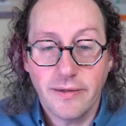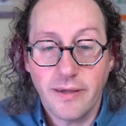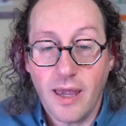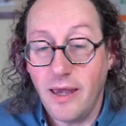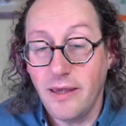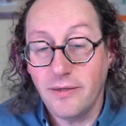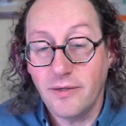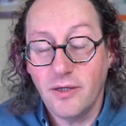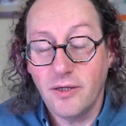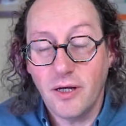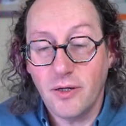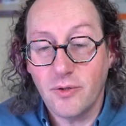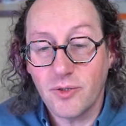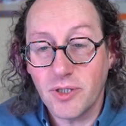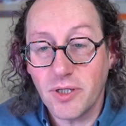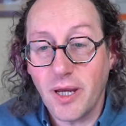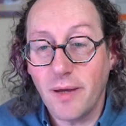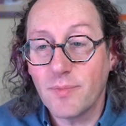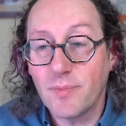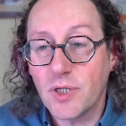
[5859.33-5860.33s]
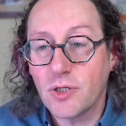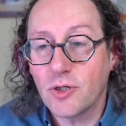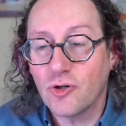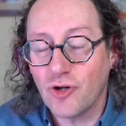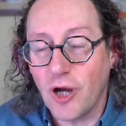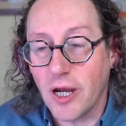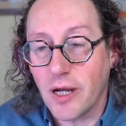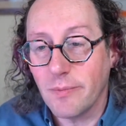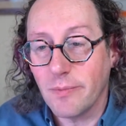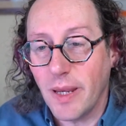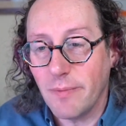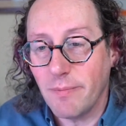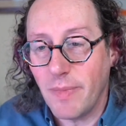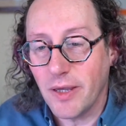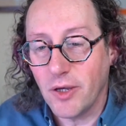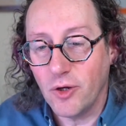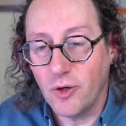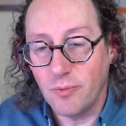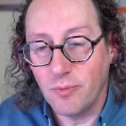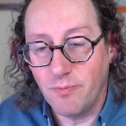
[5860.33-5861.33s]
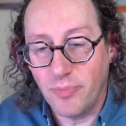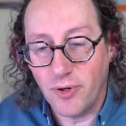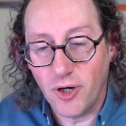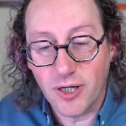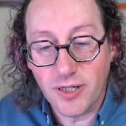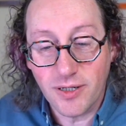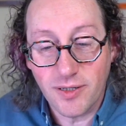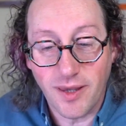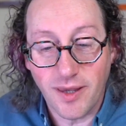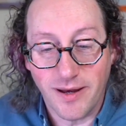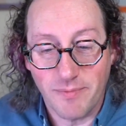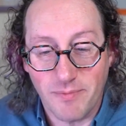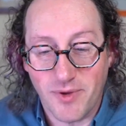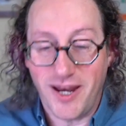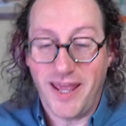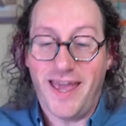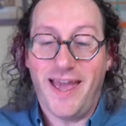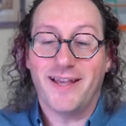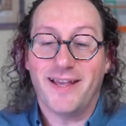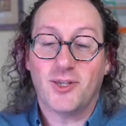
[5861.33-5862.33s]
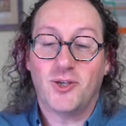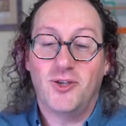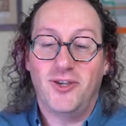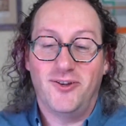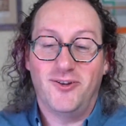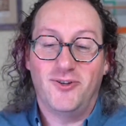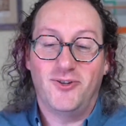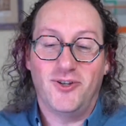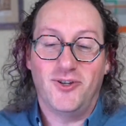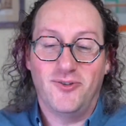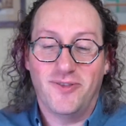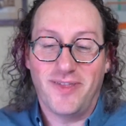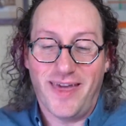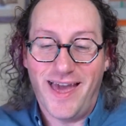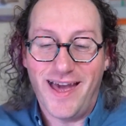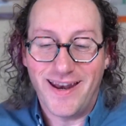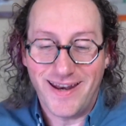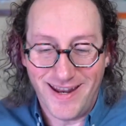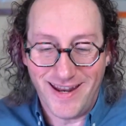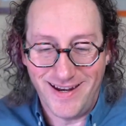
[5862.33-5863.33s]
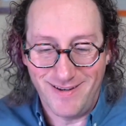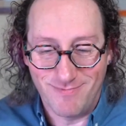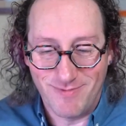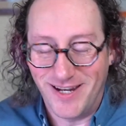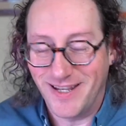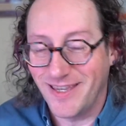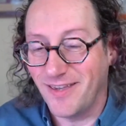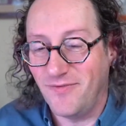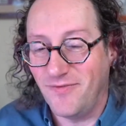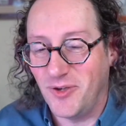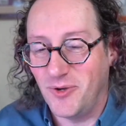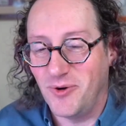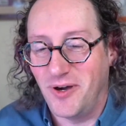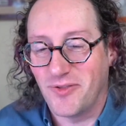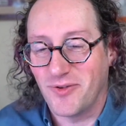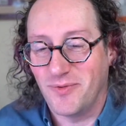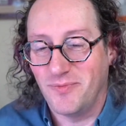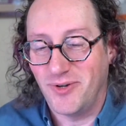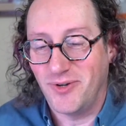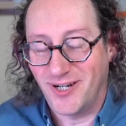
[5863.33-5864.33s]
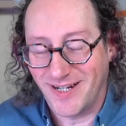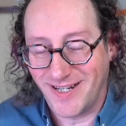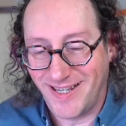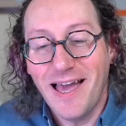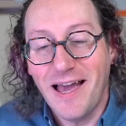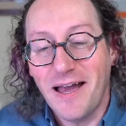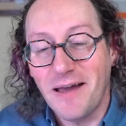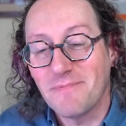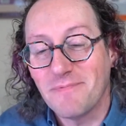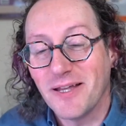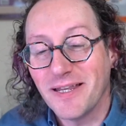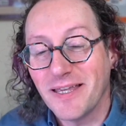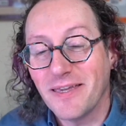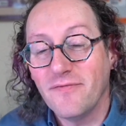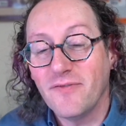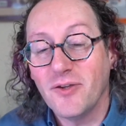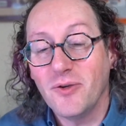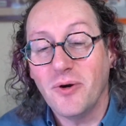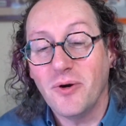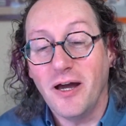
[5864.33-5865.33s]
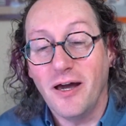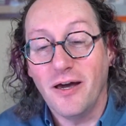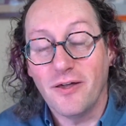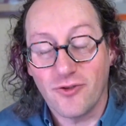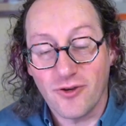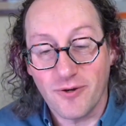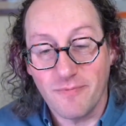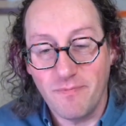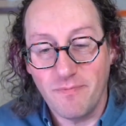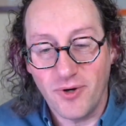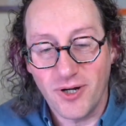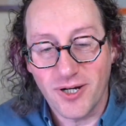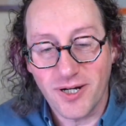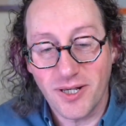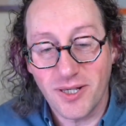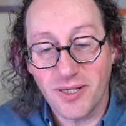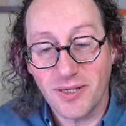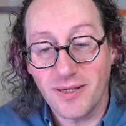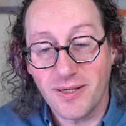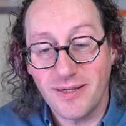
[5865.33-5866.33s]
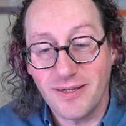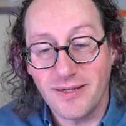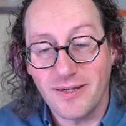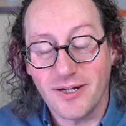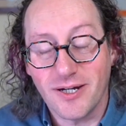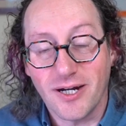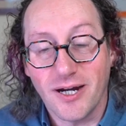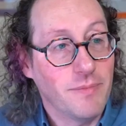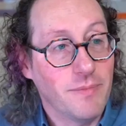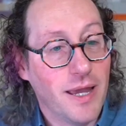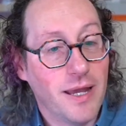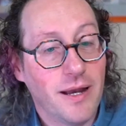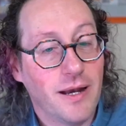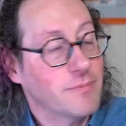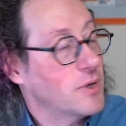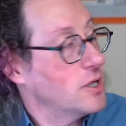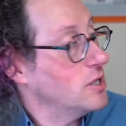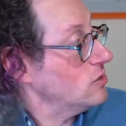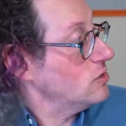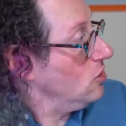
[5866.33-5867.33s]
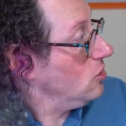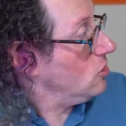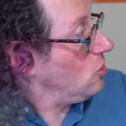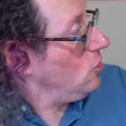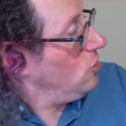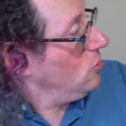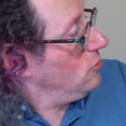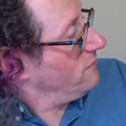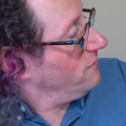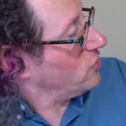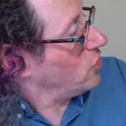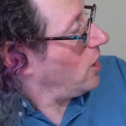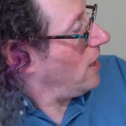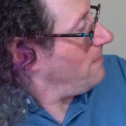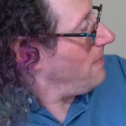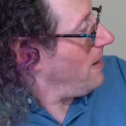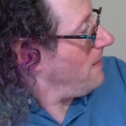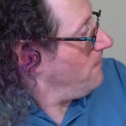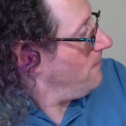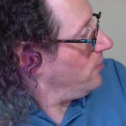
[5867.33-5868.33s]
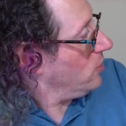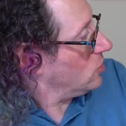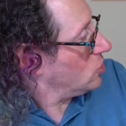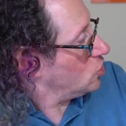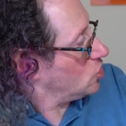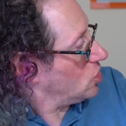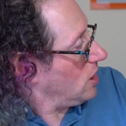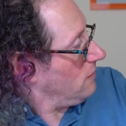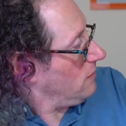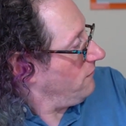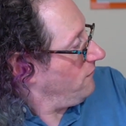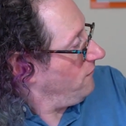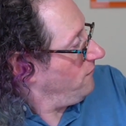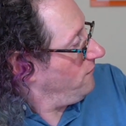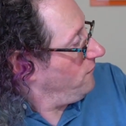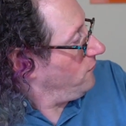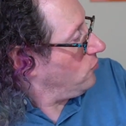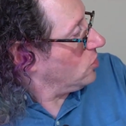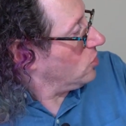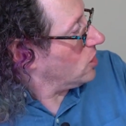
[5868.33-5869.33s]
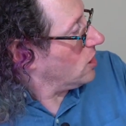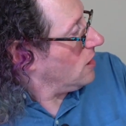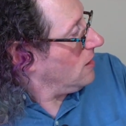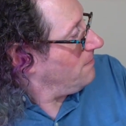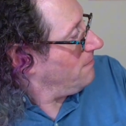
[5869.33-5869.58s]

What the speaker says: It's tempting to recommend my own books, and I'm going to ask you to do that, and I'm going to give you books. I'm going to give you okay. Other books here, and I'm going to look over at my bookshelf for a